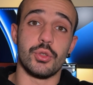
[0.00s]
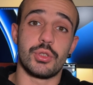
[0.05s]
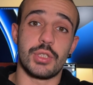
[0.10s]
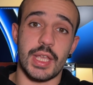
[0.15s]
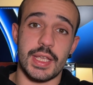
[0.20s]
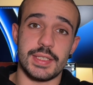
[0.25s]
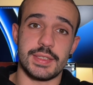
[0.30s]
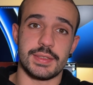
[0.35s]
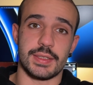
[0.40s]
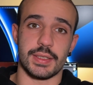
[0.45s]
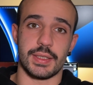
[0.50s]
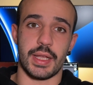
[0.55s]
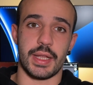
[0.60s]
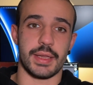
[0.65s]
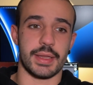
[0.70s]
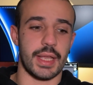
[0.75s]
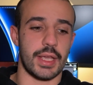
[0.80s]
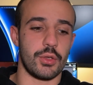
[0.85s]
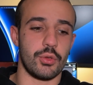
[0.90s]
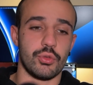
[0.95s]
test it,
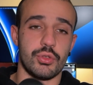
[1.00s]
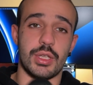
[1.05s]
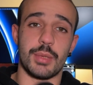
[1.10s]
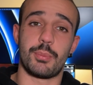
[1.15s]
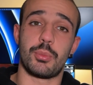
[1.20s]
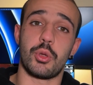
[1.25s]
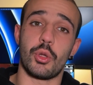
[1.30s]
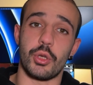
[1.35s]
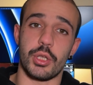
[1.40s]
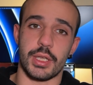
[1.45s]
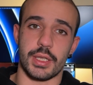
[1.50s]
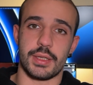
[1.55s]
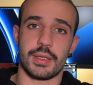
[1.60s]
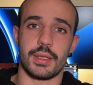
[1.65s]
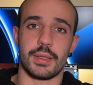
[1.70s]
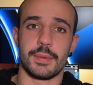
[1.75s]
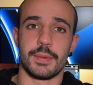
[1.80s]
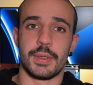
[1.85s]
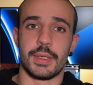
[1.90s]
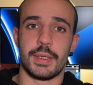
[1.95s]
and then you deploy it.
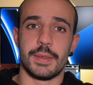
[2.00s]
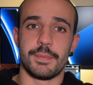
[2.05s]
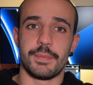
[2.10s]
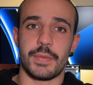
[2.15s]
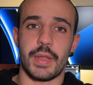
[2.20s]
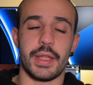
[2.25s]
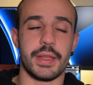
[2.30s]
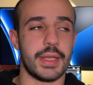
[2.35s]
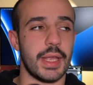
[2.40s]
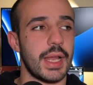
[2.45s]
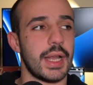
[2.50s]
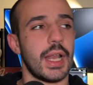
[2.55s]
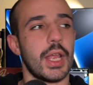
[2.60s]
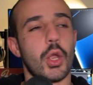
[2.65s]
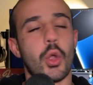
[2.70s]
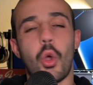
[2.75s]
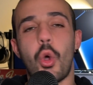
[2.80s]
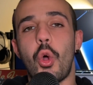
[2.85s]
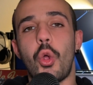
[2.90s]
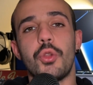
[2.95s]
And they're
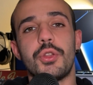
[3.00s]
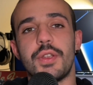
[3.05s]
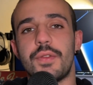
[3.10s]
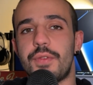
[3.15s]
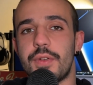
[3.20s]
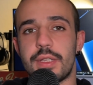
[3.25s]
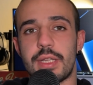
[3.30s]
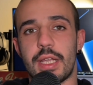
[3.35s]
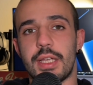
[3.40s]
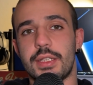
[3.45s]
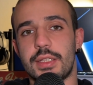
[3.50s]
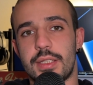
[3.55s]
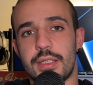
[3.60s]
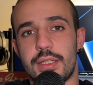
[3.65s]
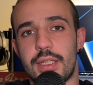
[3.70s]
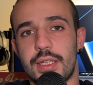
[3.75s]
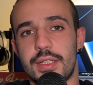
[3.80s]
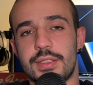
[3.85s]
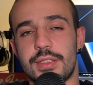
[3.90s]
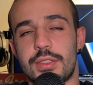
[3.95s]
like all different, like
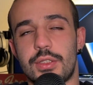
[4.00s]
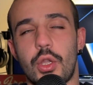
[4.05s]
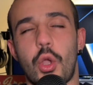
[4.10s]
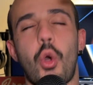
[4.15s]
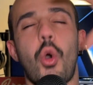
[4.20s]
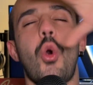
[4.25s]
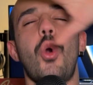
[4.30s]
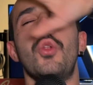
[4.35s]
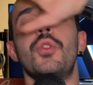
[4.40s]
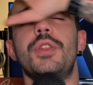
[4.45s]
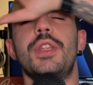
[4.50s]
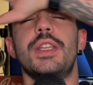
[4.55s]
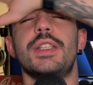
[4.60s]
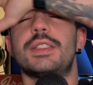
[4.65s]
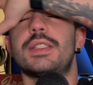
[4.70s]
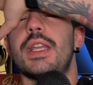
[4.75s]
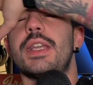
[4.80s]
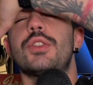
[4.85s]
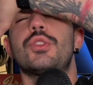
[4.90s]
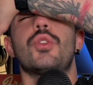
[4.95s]
there's all
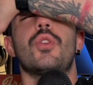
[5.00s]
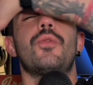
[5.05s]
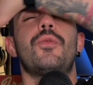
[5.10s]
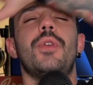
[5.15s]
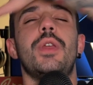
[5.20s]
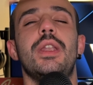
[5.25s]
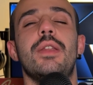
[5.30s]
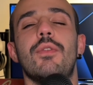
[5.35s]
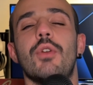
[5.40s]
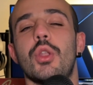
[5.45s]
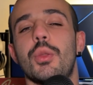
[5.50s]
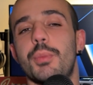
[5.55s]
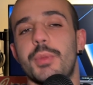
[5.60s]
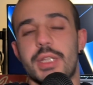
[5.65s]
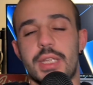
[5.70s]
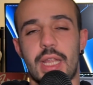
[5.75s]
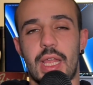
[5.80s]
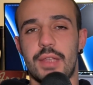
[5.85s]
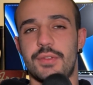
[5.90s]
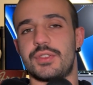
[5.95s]
this like software development
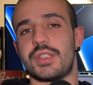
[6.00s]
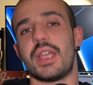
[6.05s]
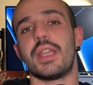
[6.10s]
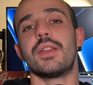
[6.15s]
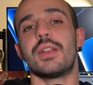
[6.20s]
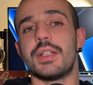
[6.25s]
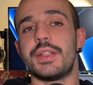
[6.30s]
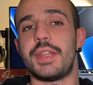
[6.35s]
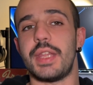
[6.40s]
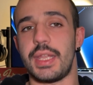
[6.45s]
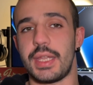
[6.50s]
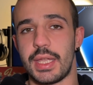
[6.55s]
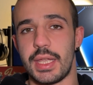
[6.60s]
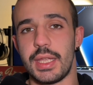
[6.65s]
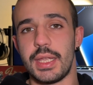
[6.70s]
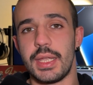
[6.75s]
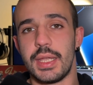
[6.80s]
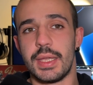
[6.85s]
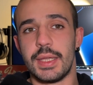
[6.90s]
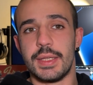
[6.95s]
lifecycle
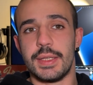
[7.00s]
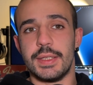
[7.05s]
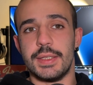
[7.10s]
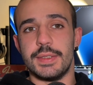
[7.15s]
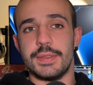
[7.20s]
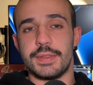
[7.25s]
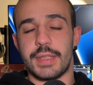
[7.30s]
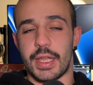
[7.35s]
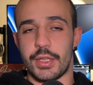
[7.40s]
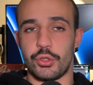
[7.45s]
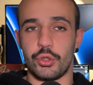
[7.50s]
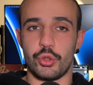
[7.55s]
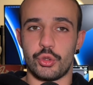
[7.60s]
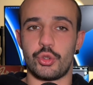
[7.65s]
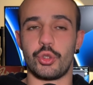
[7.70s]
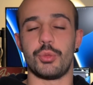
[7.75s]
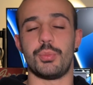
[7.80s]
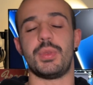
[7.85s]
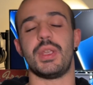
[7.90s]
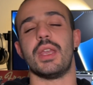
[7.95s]
thingy that you
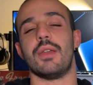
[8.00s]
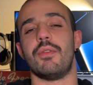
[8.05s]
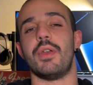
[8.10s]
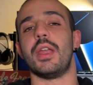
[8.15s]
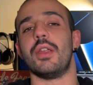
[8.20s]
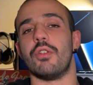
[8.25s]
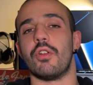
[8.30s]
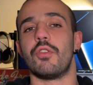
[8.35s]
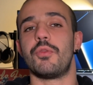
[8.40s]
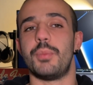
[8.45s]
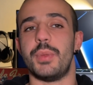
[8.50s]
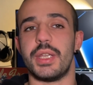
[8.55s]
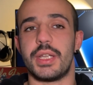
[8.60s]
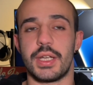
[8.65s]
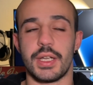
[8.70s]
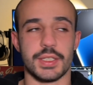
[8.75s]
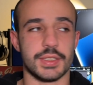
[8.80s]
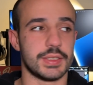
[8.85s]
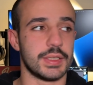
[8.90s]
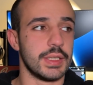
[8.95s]
should be aware of,
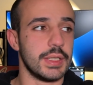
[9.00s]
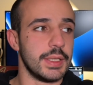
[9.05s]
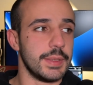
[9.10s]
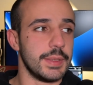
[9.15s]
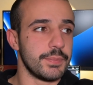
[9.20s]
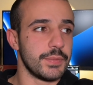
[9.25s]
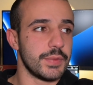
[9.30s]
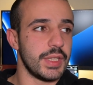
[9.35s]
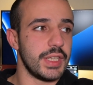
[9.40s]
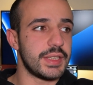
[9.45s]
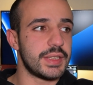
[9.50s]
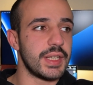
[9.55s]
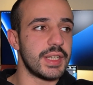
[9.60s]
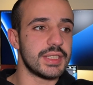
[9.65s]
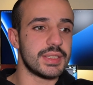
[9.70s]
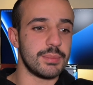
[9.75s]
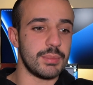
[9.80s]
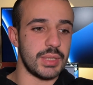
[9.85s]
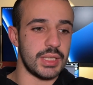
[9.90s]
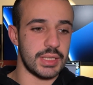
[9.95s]
because it
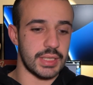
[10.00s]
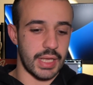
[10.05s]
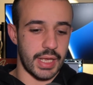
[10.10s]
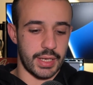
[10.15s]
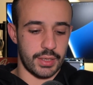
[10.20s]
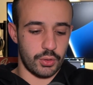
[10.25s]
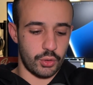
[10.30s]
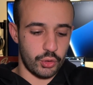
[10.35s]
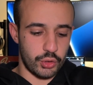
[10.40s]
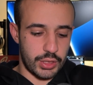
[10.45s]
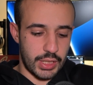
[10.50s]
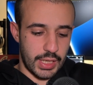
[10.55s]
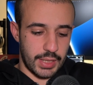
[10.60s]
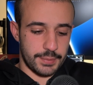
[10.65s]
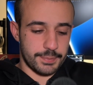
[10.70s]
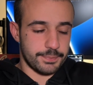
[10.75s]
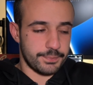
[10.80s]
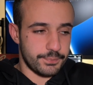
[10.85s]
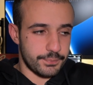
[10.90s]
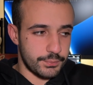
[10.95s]
doesn't mean that, okay,
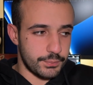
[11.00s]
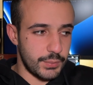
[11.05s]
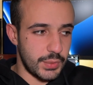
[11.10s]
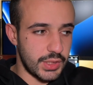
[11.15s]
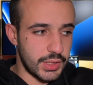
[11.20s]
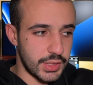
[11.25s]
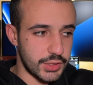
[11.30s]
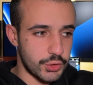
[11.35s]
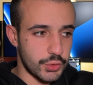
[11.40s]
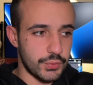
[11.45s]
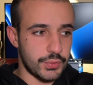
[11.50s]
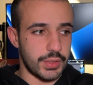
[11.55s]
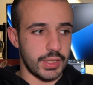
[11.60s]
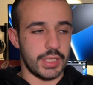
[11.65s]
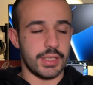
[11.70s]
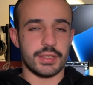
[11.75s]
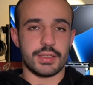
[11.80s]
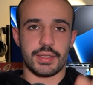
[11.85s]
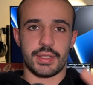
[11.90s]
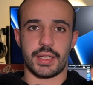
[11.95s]
because of the
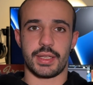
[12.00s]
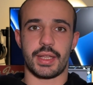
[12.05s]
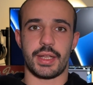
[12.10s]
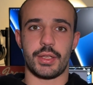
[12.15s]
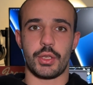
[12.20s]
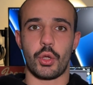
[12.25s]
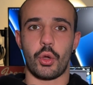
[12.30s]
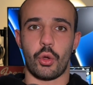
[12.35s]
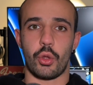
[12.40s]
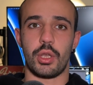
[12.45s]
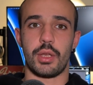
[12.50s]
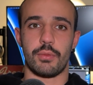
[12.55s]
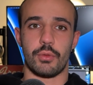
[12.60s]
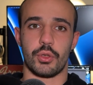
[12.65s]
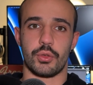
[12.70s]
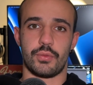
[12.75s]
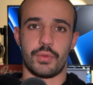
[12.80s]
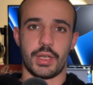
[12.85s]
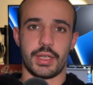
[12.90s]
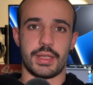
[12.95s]
internet and the
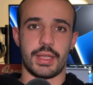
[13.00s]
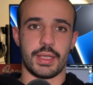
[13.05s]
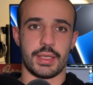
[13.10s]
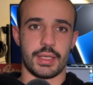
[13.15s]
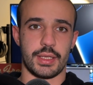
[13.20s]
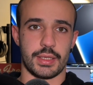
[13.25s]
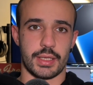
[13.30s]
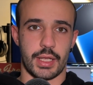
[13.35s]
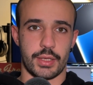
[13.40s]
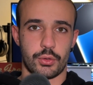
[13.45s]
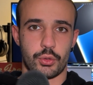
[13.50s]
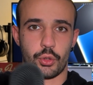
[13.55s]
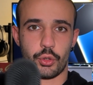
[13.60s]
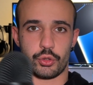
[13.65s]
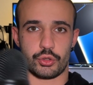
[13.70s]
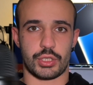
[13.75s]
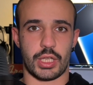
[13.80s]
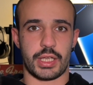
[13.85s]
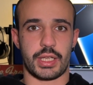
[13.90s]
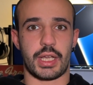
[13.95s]
Hollywood, we are thinking that
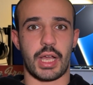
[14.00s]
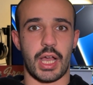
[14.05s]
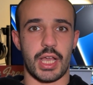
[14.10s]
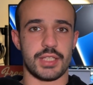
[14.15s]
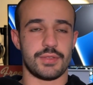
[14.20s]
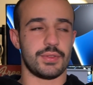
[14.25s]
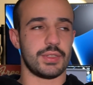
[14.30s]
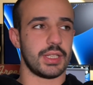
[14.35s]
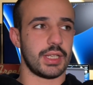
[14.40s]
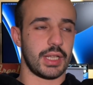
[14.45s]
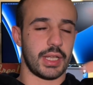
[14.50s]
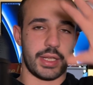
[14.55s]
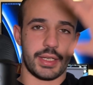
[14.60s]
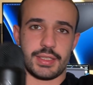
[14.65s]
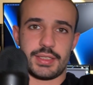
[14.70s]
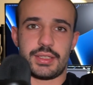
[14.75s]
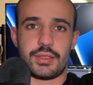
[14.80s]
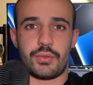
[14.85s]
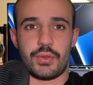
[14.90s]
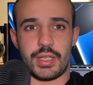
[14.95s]
those like guys with a lot of
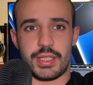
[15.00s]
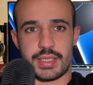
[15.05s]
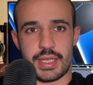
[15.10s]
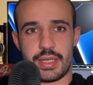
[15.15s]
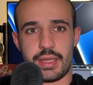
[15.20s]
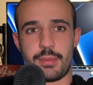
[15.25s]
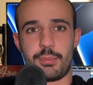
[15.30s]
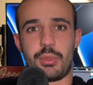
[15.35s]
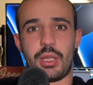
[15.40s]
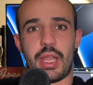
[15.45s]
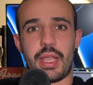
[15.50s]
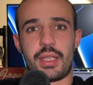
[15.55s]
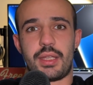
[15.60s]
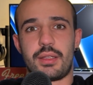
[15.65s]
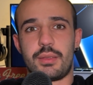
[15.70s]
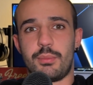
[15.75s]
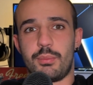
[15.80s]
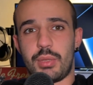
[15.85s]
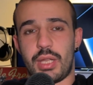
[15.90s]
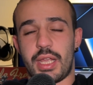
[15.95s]
screens and the
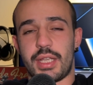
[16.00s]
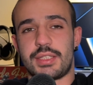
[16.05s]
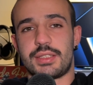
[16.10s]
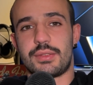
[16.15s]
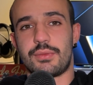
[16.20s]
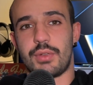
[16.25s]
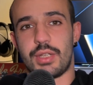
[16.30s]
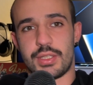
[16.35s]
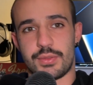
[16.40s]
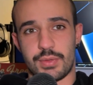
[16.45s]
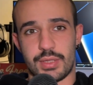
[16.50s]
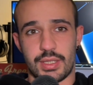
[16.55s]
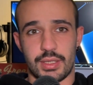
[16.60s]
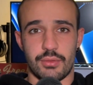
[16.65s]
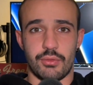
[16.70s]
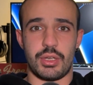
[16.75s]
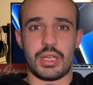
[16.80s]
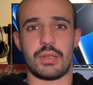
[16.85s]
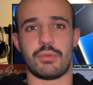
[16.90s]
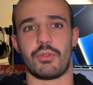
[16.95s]
black screens with the
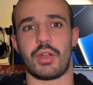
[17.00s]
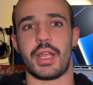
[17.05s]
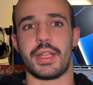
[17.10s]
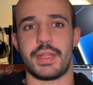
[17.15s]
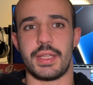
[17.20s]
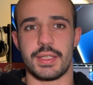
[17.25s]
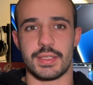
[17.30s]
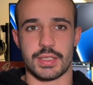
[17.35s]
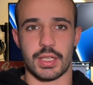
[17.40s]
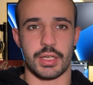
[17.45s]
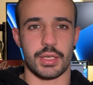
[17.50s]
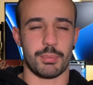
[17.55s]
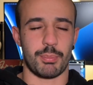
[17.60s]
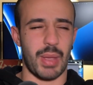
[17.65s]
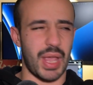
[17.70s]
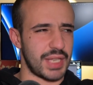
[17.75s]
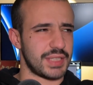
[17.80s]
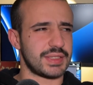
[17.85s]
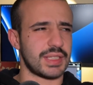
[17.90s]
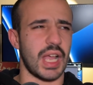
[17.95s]
green writings are the
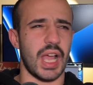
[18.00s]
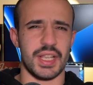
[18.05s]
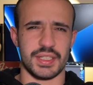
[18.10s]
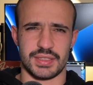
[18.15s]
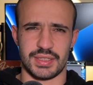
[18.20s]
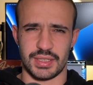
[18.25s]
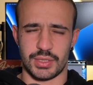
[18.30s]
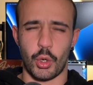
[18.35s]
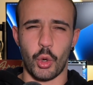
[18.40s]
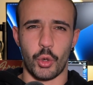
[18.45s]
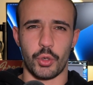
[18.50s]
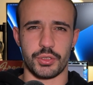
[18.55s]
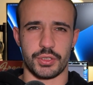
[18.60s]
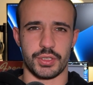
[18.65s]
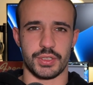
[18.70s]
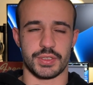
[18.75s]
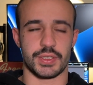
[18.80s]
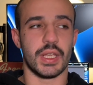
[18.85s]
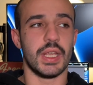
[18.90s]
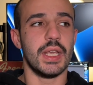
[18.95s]
best guys, the coders.